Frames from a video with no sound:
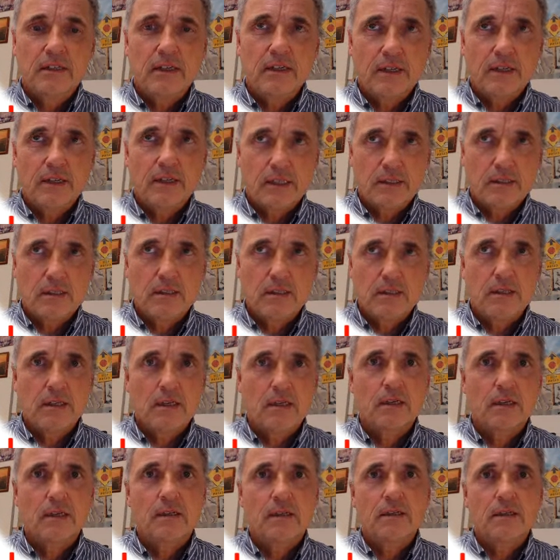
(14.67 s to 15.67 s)

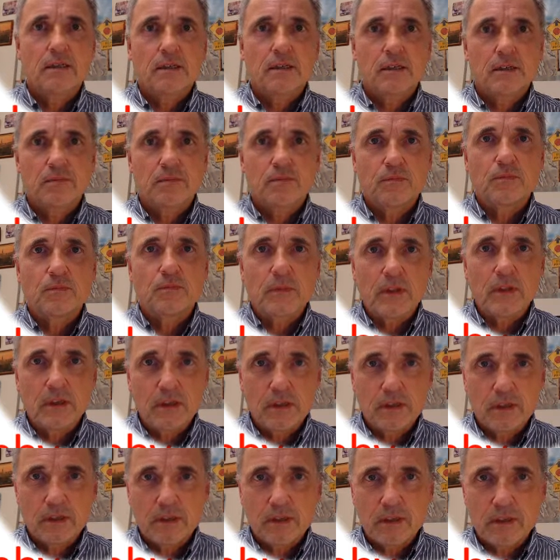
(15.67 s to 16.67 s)
next year
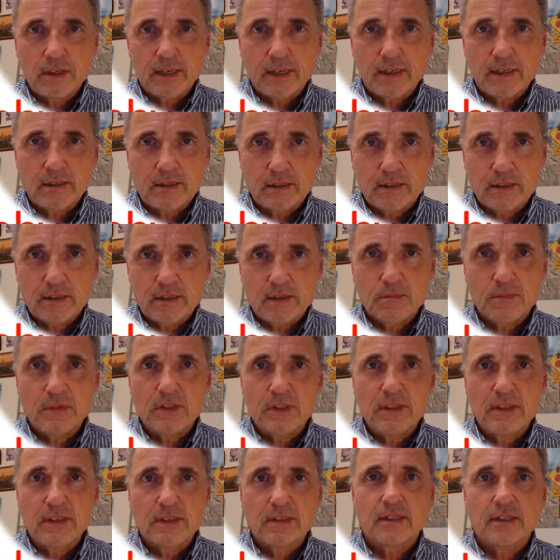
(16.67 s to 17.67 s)
in the next
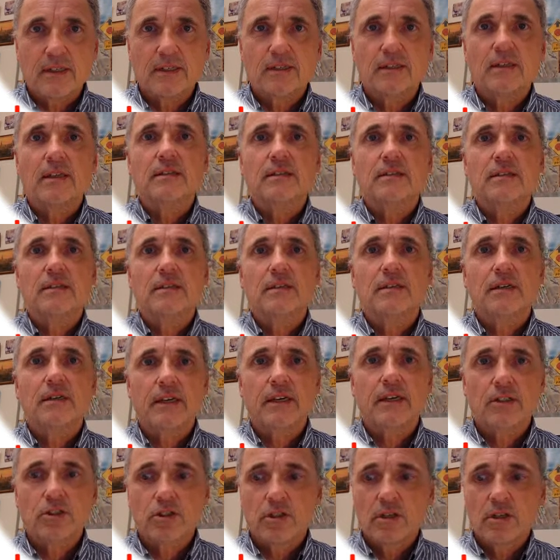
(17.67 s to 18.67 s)

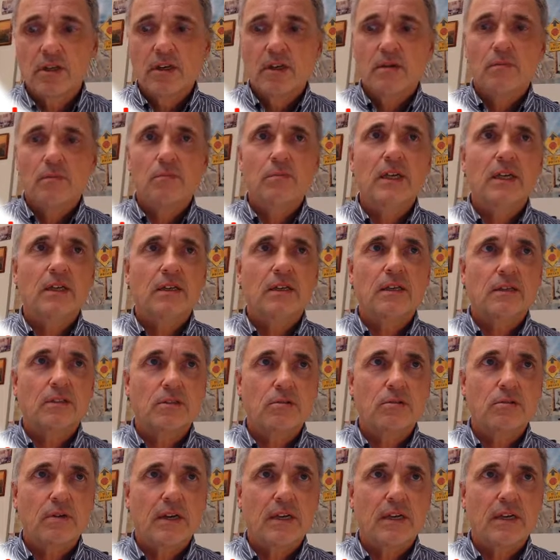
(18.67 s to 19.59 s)
ESNCH meeting.